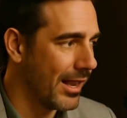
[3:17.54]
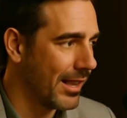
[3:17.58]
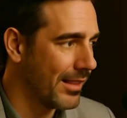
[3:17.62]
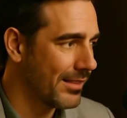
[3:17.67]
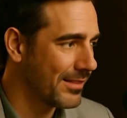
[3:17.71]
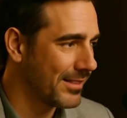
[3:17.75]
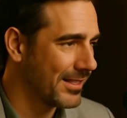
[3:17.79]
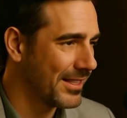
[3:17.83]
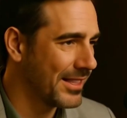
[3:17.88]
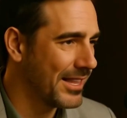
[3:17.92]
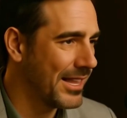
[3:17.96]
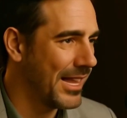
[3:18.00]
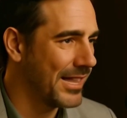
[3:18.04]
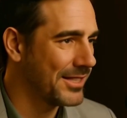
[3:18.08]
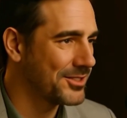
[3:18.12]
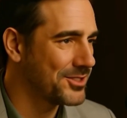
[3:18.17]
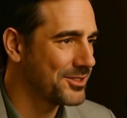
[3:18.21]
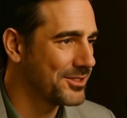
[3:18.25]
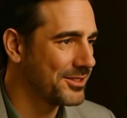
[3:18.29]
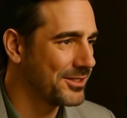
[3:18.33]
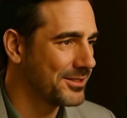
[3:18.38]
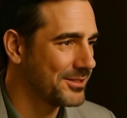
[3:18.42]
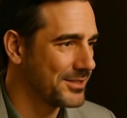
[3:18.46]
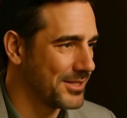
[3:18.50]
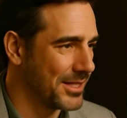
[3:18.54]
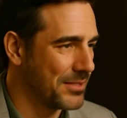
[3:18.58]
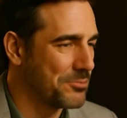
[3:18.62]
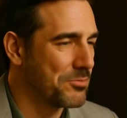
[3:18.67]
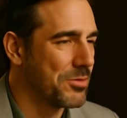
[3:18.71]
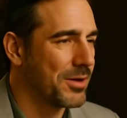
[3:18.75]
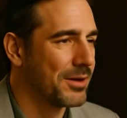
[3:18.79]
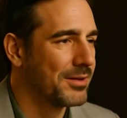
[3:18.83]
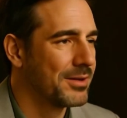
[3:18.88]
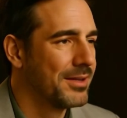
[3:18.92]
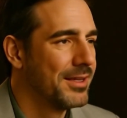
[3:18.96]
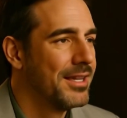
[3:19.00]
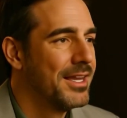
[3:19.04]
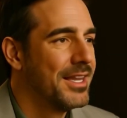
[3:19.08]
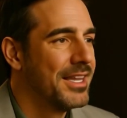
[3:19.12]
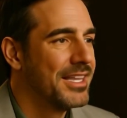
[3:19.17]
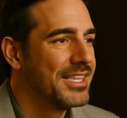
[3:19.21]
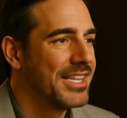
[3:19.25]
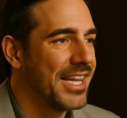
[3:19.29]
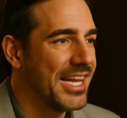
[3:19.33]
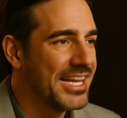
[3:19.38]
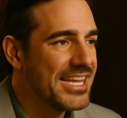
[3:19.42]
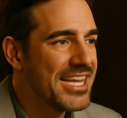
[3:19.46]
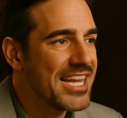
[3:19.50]
The catch. It's a big one.
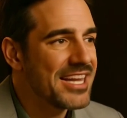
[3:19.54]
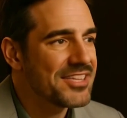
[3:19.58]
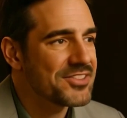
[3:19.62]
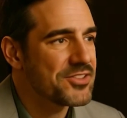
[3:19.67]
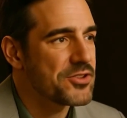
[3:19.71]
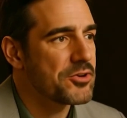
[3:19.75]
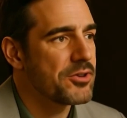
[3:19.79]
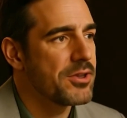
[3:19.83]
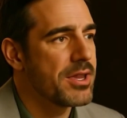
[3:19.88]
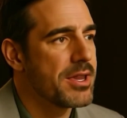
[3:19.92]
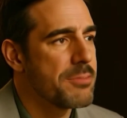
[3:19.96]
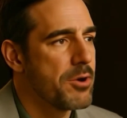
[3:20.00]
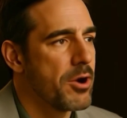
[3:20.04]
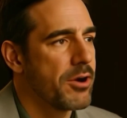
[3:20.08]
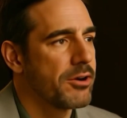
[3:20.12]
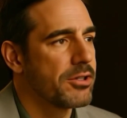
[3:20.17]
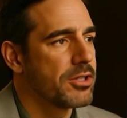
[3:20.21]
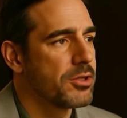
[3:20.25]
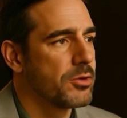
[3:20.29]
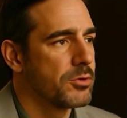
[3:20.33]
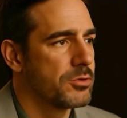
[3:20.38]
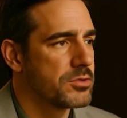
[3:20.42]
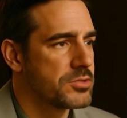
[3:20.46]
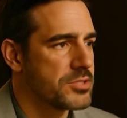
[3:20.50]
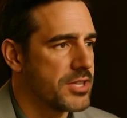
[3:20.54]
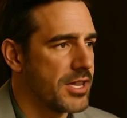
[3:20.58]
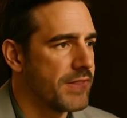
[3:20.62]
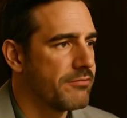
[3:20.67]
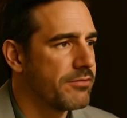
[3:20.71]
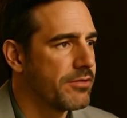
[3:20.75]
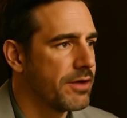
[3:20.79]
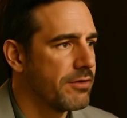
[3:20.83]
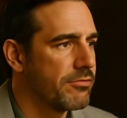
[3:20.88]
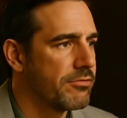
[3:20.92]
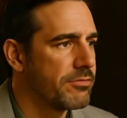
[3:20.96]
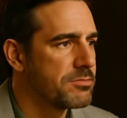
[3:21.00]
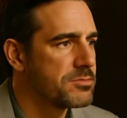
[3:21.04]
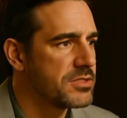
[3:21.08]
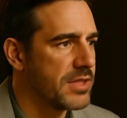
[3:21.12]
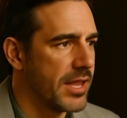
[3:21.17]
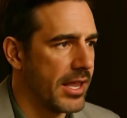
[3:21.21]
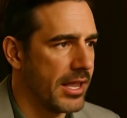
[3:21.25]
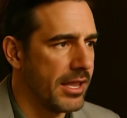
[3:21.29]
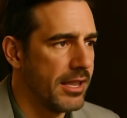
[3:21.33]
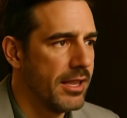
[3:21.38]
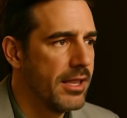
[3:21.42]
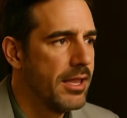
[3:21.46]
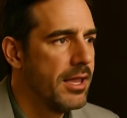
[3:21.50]
Getting that siRNA molecule safely from,
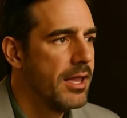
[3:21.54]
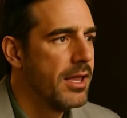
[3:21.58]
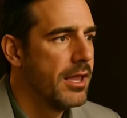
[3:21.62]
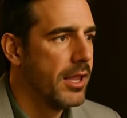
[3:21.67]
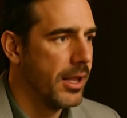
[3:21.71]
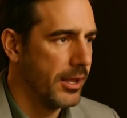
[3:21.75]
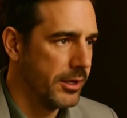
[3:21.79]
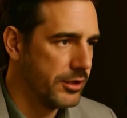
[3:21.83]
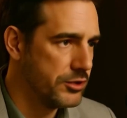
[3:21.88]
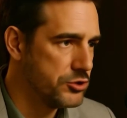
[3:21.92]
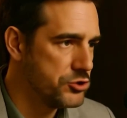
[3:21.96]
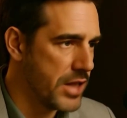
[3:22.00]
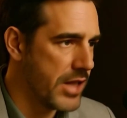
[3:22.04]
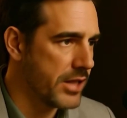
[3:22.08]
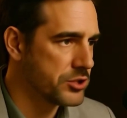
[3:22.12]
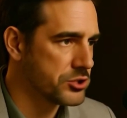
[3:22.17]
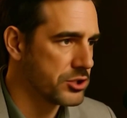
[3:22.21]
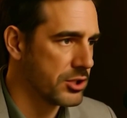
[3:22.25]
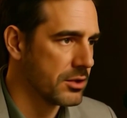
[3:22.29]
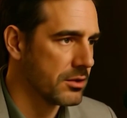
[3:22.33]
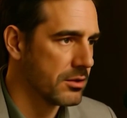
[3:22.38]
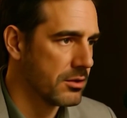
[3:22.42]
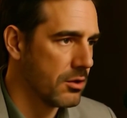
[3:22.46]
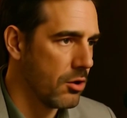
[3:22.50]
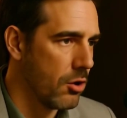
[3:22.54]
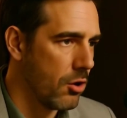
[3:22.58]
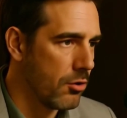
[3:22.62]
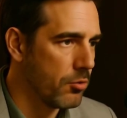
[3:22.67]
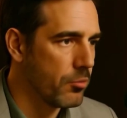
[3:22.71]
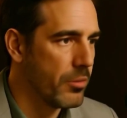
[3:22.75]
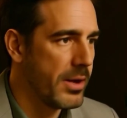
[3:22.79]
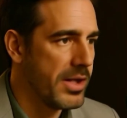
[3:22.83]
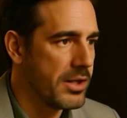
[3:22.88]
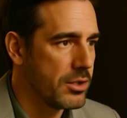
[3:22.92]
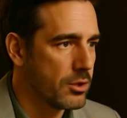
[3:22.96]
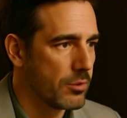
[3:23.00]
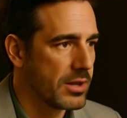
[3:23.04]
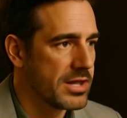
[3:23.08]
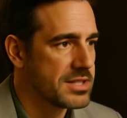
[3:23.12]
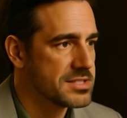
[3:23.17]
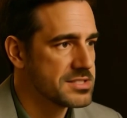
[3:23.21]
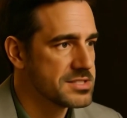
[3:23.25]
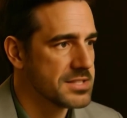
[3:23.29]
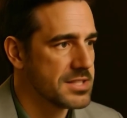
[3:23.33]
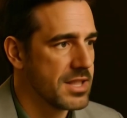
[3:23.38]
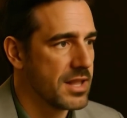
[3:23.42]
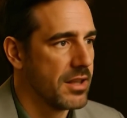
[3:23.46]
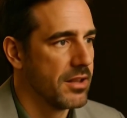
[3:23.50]
say, an injection all the way into the right
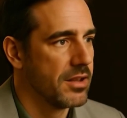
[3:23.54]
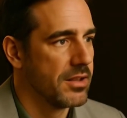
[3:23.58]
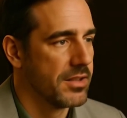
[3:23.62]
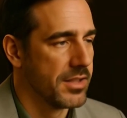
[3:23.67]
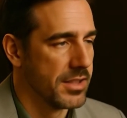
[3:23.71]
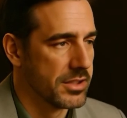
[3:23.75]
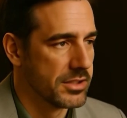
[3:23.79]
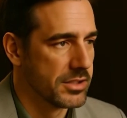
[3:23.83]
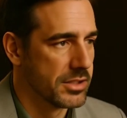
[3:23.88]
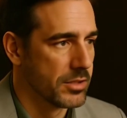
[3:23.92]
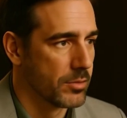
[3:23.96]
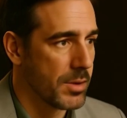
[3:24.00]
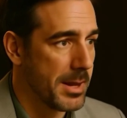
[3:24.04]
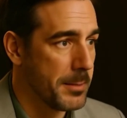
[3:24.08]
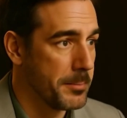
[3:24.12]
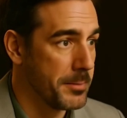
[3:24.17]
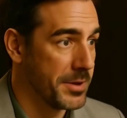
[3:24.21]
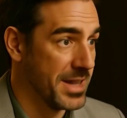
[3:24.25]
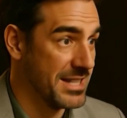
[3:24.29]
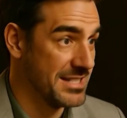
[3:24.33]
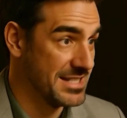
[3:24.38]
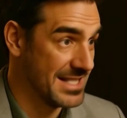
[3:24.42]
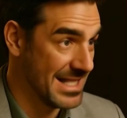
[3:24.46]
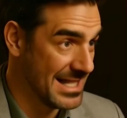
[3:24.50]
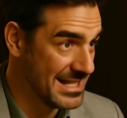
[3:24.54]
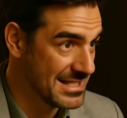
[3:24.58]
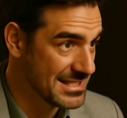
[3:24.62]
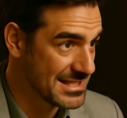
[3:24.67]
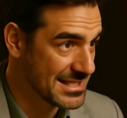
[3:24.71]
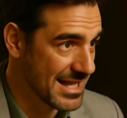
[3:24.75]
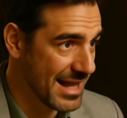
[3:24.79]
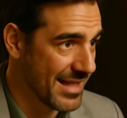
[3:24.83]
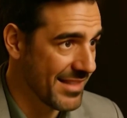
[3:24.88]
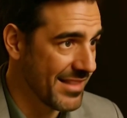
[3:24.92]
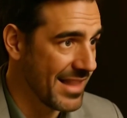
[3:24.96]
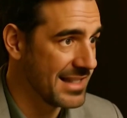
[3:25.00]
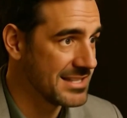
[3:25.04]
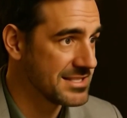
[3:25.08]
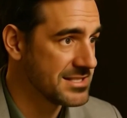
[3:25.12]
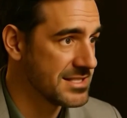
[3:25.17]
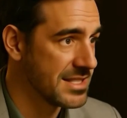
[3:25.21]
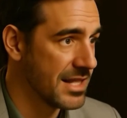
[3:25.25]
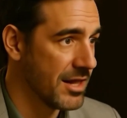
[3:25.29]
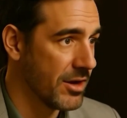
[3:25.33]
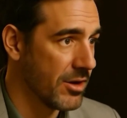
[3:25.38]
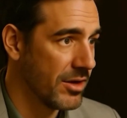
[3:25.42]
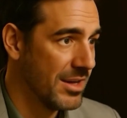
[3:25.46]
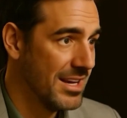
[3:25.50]
cell and then to the right place inside that
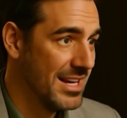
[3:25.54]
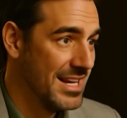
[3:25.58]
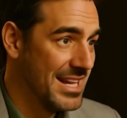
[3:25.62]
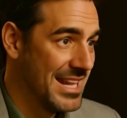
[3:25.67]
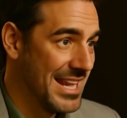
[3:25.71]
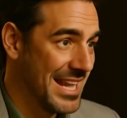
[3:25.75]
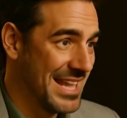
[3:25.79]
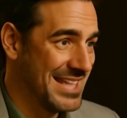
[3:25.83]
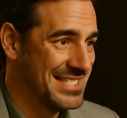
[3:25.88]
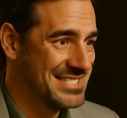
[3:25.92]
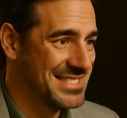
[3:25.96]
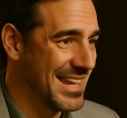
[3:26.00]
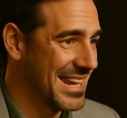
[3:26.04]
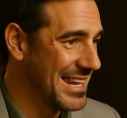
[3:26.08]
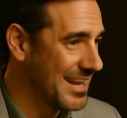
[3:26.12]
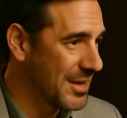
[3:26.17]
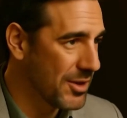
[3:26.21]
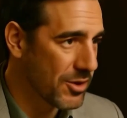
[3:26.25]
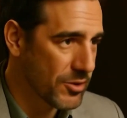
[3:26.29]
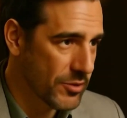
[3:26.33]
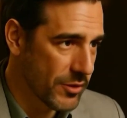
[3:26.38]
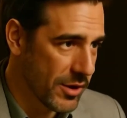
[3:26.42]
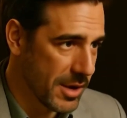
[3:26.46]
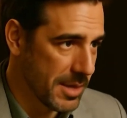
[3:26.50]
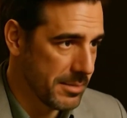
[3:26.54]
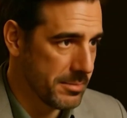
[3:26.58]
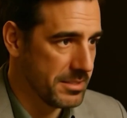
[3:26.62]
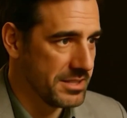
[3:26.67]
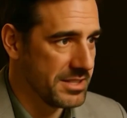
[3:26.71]
cell, it's incredibly